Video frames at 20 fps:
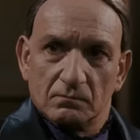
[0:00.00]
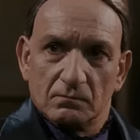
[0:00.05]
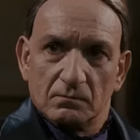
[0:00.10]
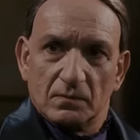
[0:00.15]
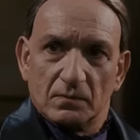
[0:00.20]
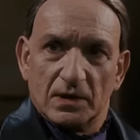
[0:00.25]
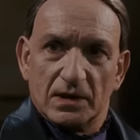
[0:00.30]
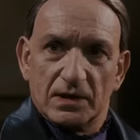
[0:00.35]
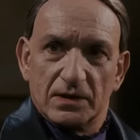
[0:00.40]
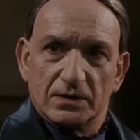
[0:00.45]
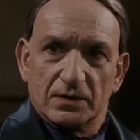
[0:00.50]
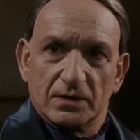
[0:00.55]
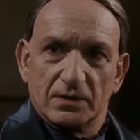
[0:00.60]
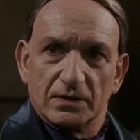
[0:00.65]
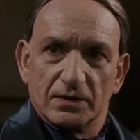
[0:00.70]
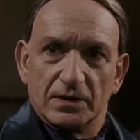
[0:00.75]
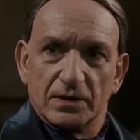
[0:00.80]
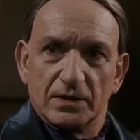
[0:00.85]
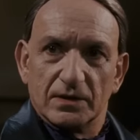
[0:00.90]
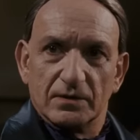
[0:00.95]
Please
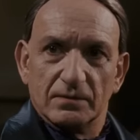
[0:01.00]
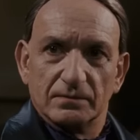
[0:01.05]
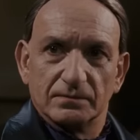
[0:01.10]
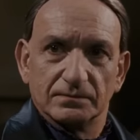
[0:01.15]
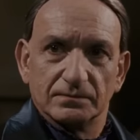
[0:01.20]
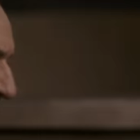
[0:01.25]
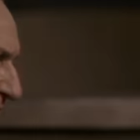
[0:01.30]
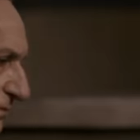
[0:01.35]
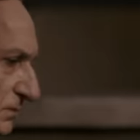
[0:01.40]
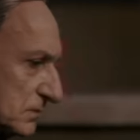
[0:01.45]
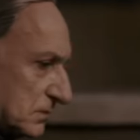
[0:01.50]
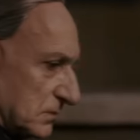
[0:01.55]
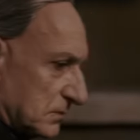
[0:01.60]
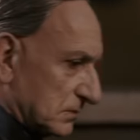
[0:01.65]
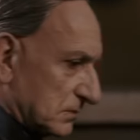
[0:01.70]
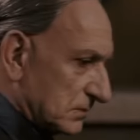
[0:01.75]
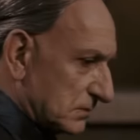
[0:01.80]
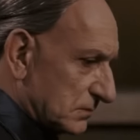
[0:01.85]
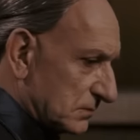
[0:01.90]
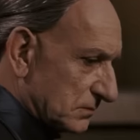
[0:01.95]
continue.
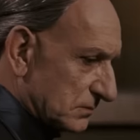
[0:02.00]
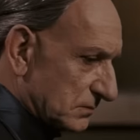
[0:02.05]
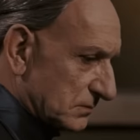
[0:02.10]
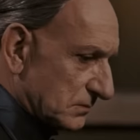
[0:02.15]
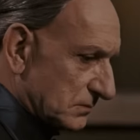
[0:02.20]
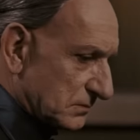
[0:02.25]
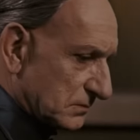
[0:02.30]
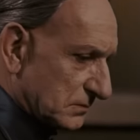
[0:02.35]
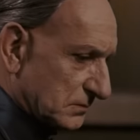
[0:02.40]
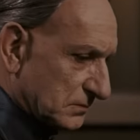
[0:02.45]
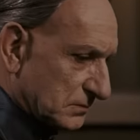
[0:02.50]
And in a